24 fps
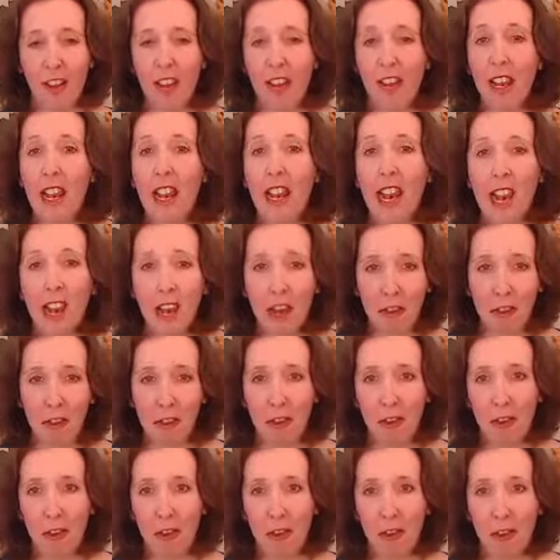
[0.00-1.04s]

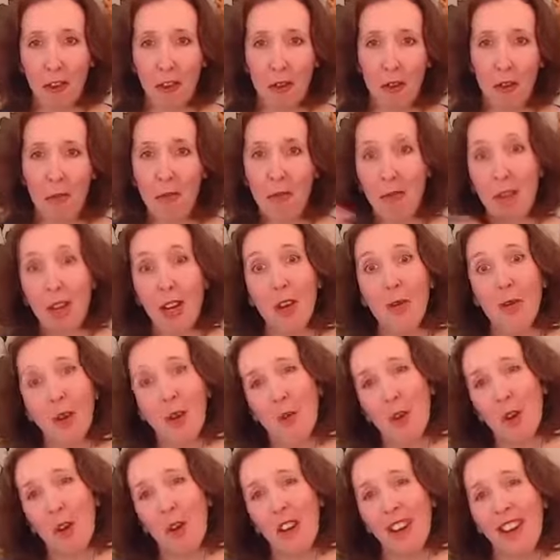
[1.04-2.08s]
life to bring me
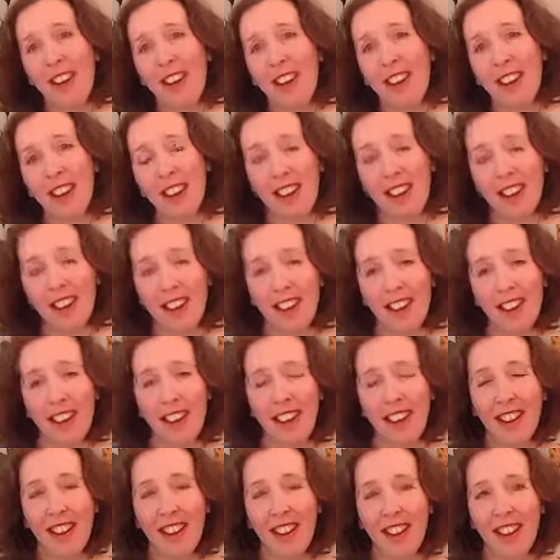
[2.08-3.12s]
what I need.
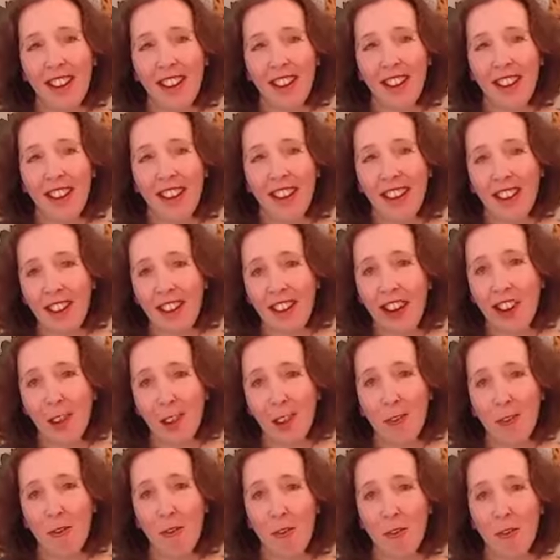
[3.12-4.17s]
And it's a lack
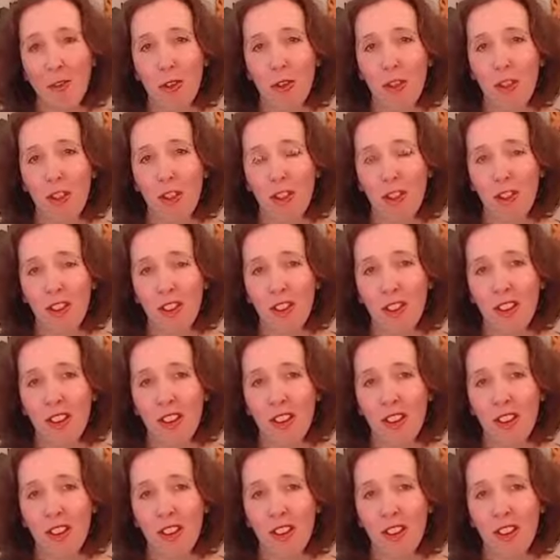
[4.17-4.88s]
of trust.